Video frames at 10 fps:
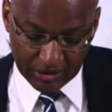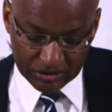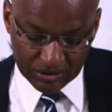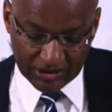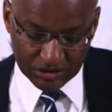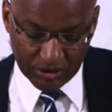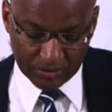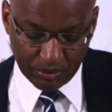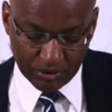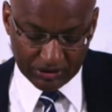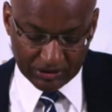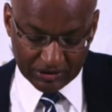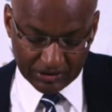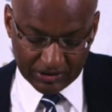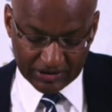So that's one point.
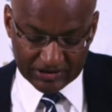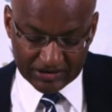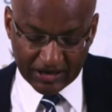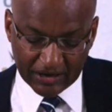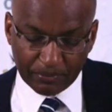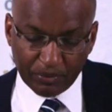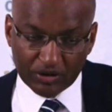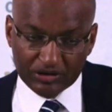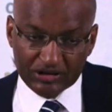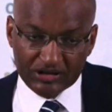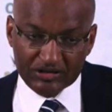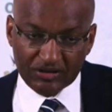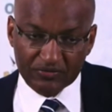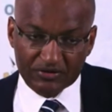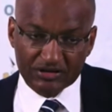The second point is
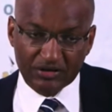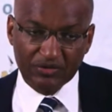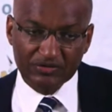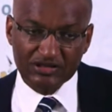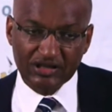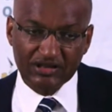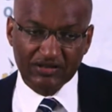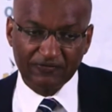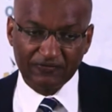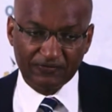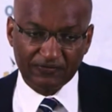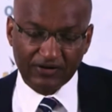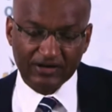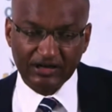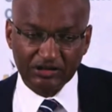obviously we've seen the
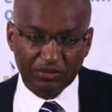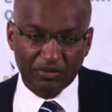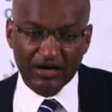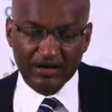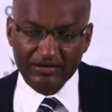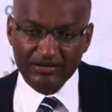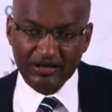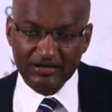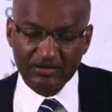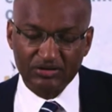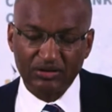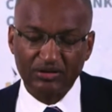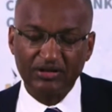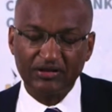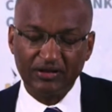financial market,
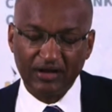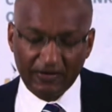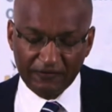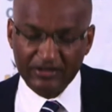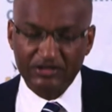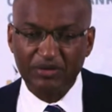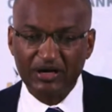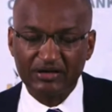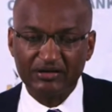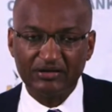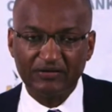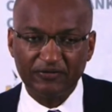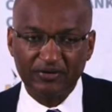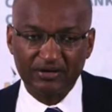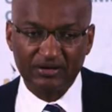the FX market, the
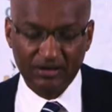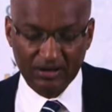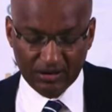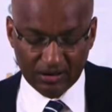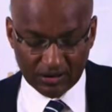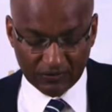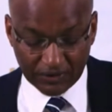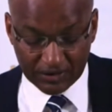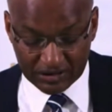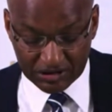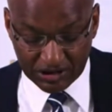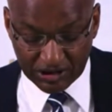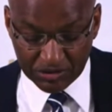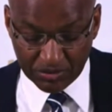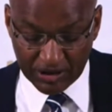foreign
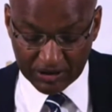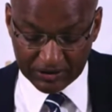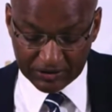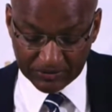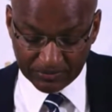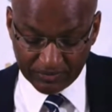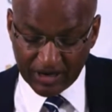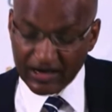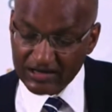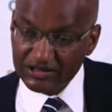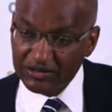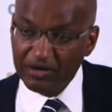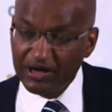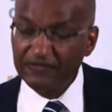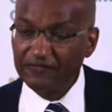exchange market, has
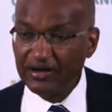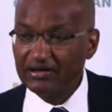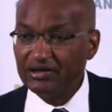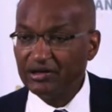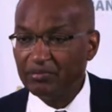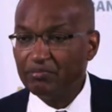remained fairly